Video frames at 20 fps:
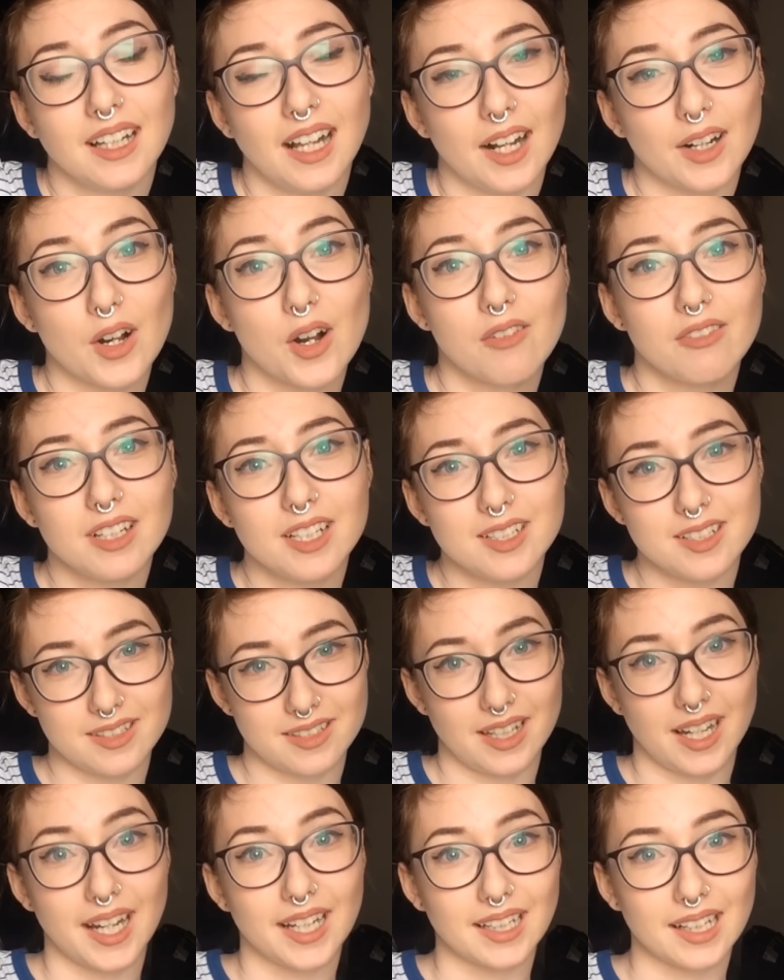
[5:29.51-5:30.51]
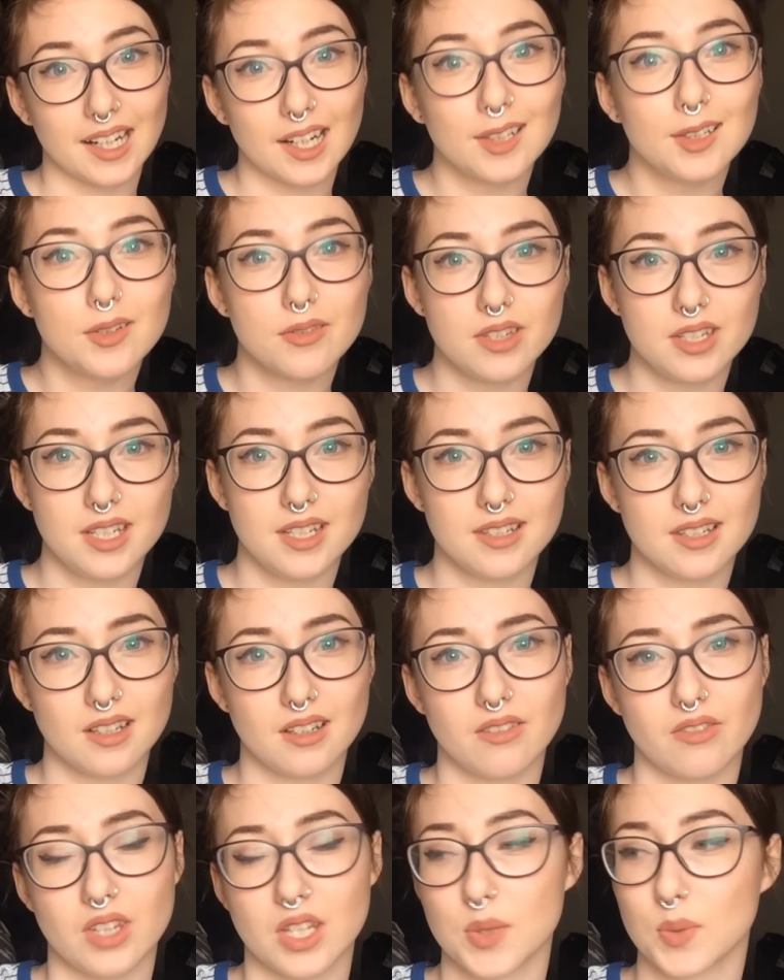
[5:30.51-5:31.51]
I can't really decide. Like, I love the
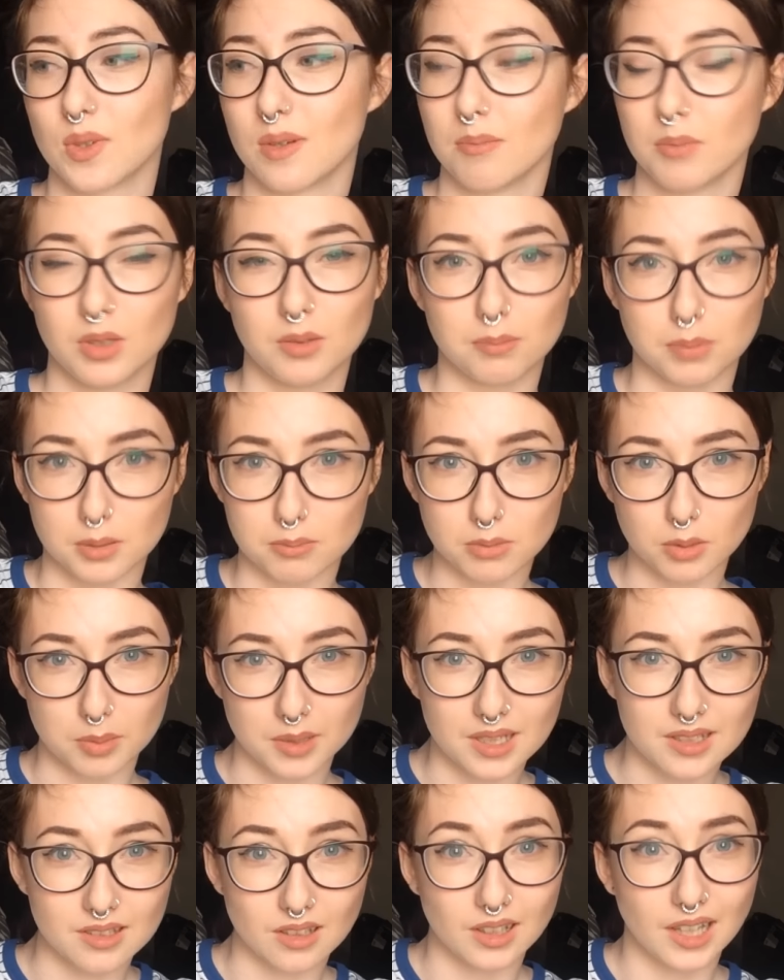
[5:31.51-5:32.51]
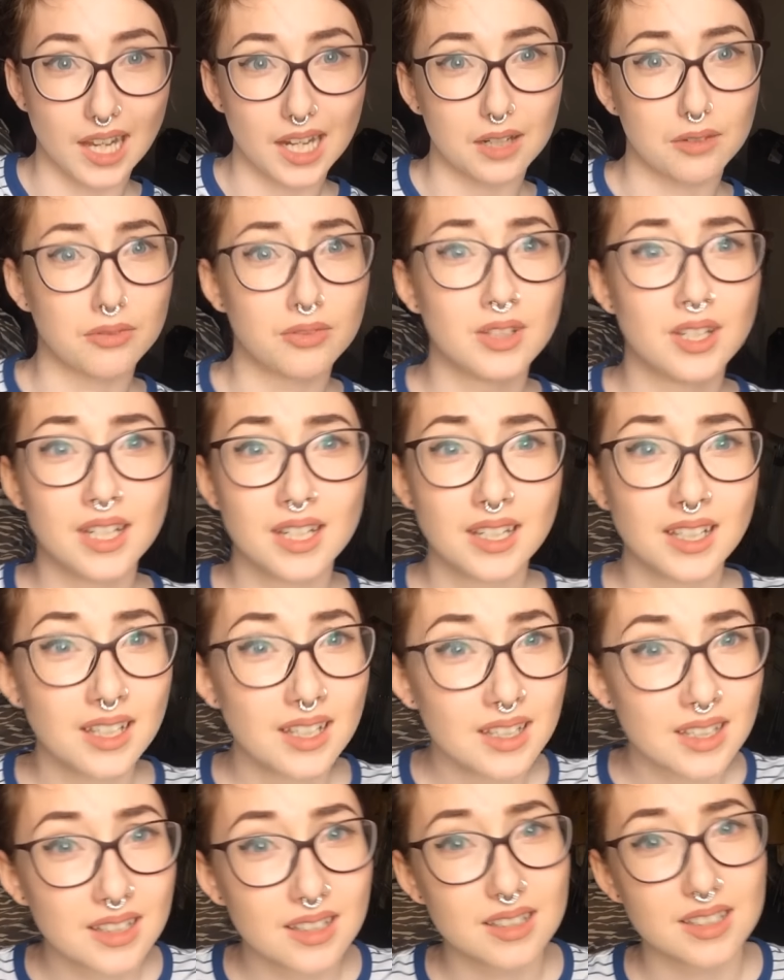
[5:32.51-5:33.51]
detail of this one, but bumblebees are life.
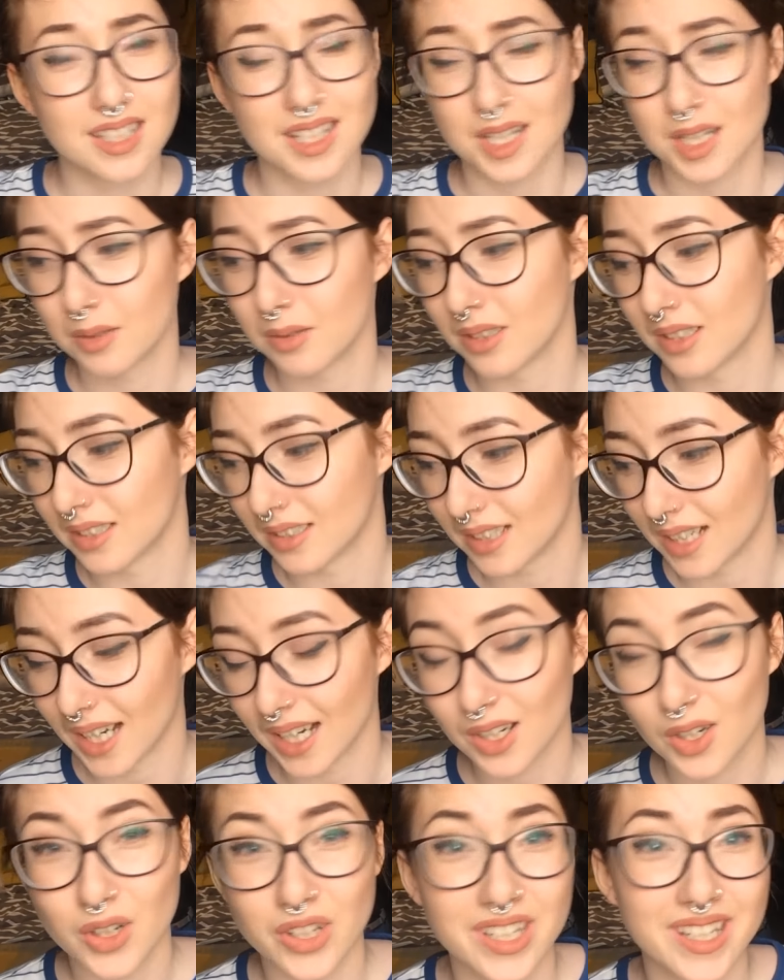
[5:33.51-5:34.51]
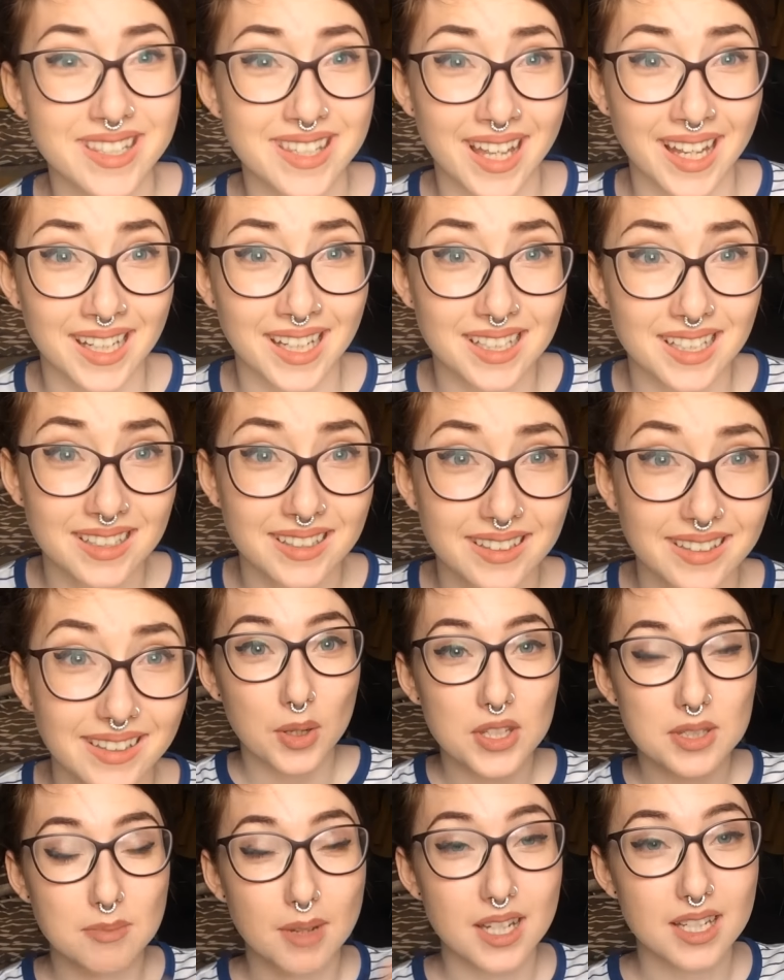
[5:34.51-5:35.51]
So I can't decide.
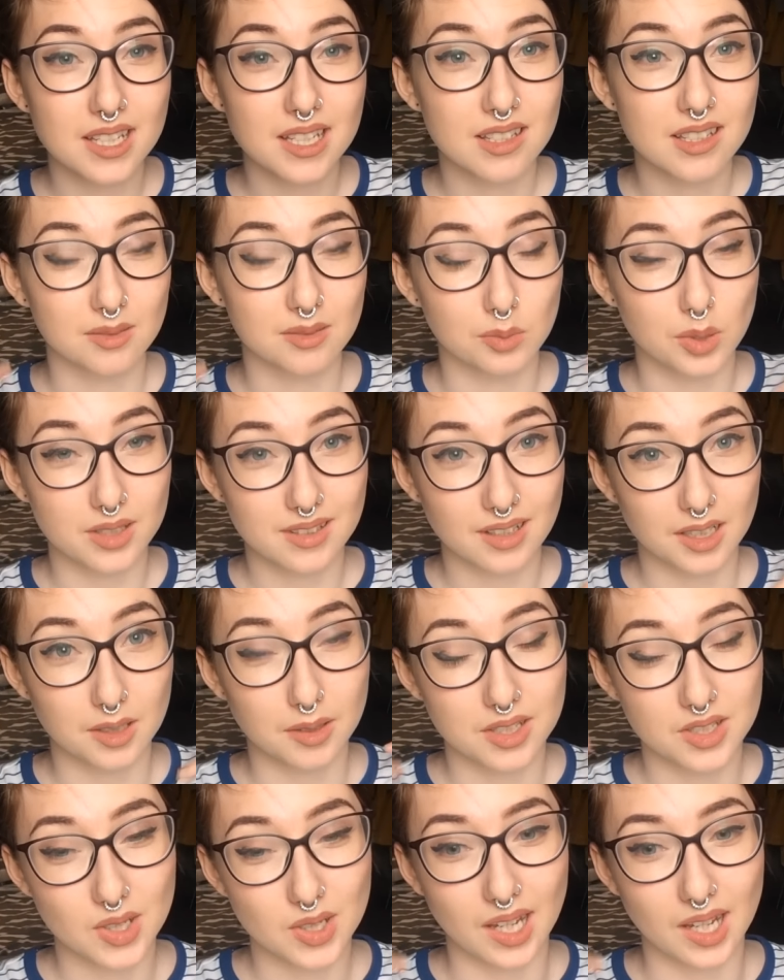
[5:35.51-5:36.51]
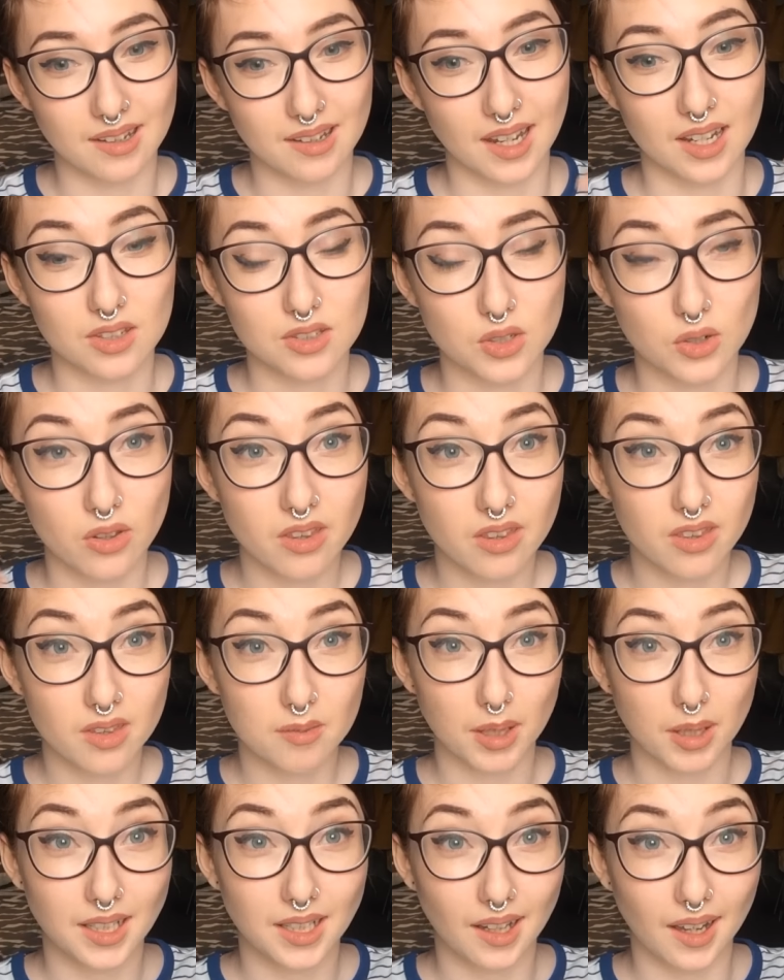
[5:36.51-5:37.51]
Post some ideas of what tattoo I should get next, other
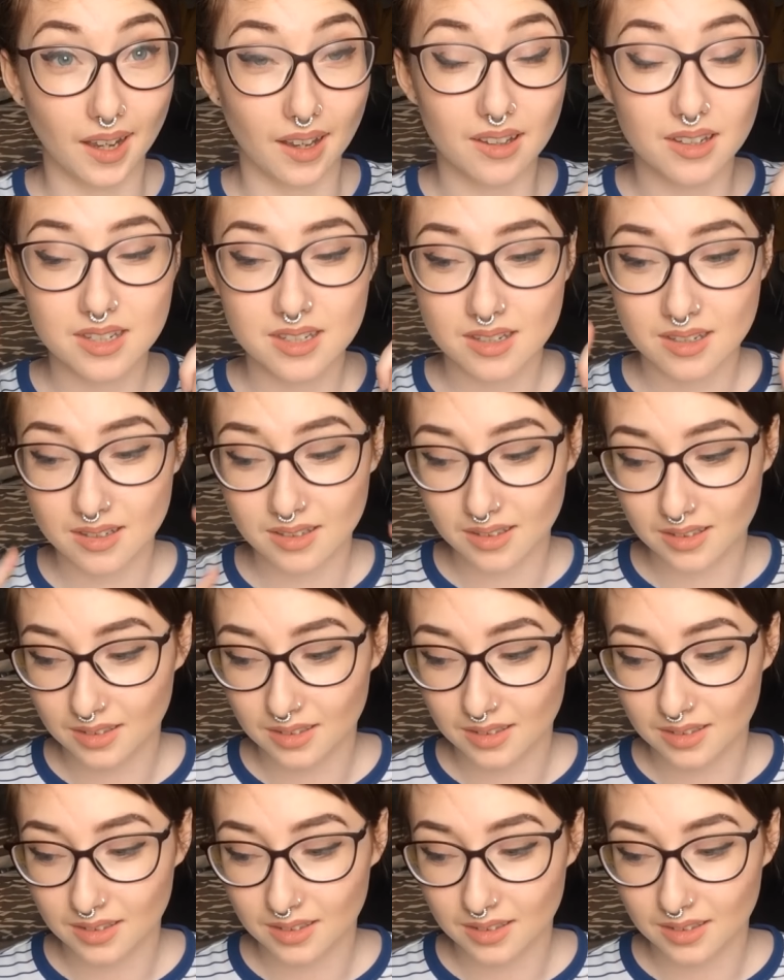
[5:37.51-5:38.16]
than my cat.